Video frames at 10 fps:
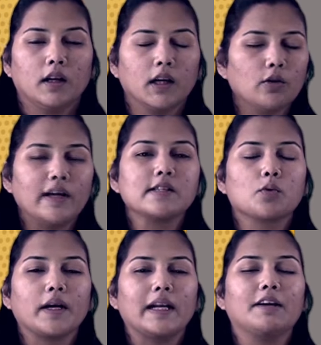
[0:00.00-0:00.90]
Now let's
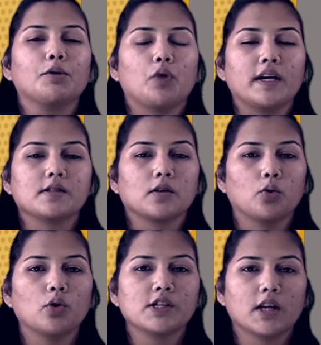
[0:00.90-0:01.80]
quickly revise the
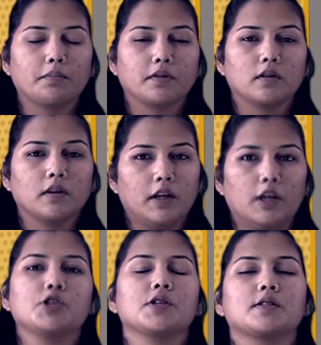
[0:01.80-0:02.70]
whole chapter in
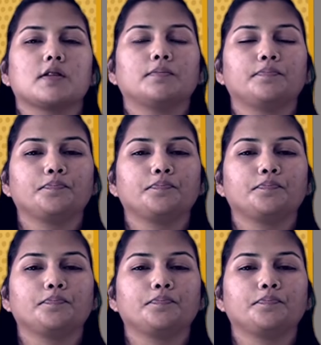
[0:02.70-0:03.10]
a gist.